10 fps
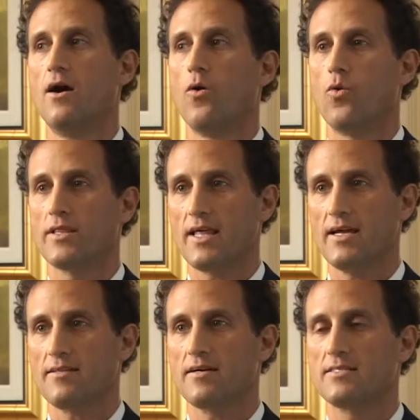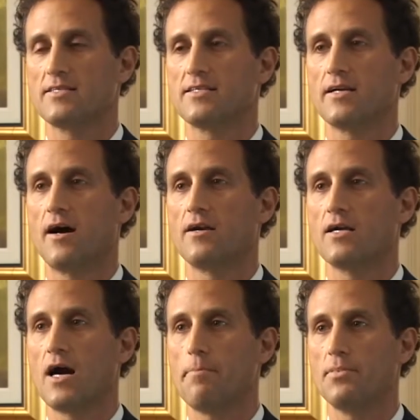What that does is it
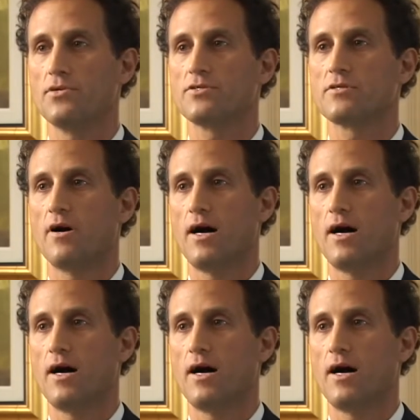uncouples,